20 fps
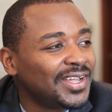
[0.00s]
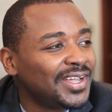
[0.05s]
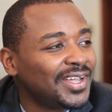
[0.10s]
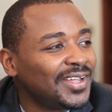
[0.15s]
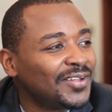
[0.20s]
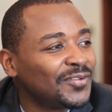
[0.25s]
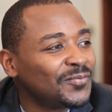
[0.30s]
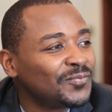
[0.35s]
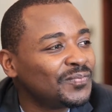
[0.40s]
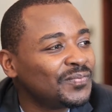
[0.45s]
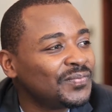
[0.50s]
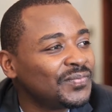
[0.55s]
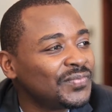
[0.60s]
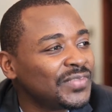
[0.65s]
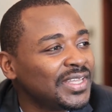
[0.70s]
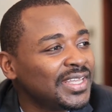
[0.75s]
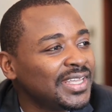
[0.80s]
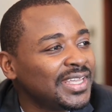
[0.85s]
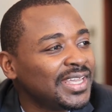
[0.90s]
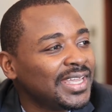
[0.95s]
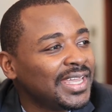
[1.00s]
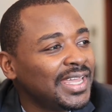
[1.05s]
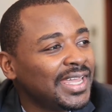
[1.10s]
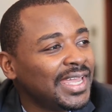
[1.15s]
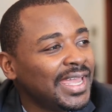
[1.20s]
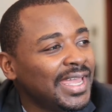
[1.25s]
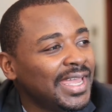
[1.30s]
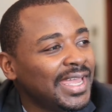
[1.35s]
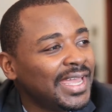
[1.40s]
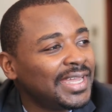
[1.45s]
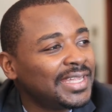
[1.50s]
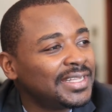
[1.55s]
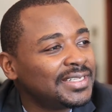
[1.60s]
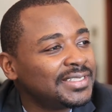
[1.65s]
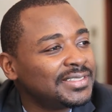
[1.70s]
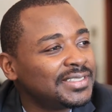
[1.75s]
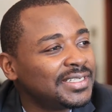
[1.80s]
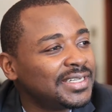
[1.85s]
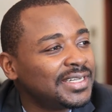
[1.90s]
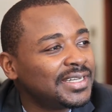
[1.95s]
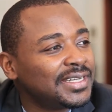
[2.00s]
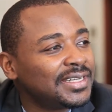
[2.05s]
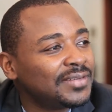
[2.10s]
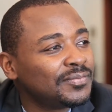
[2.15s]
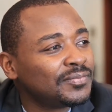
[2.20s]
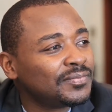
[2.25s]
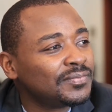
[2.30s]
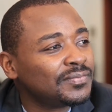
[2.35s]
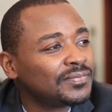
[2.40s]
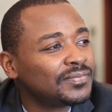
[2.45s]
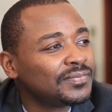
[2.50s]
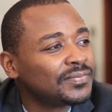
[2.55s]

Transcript: Um, and um,